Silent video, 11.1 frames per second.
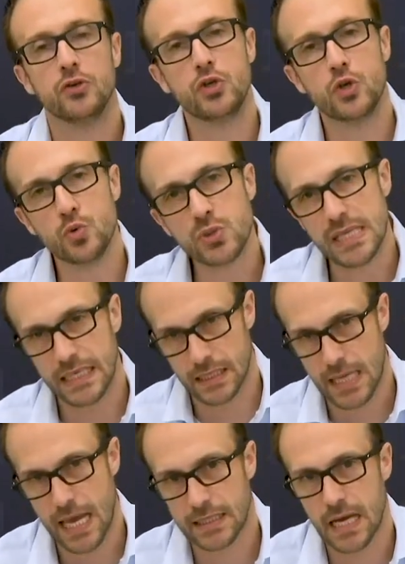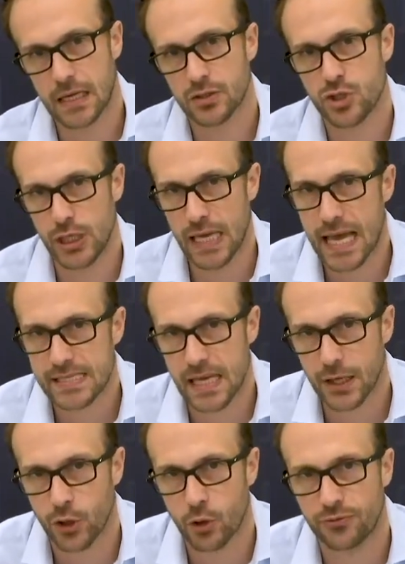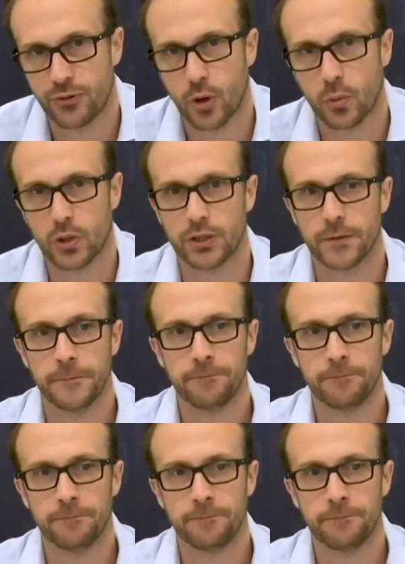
using technology as I go forward.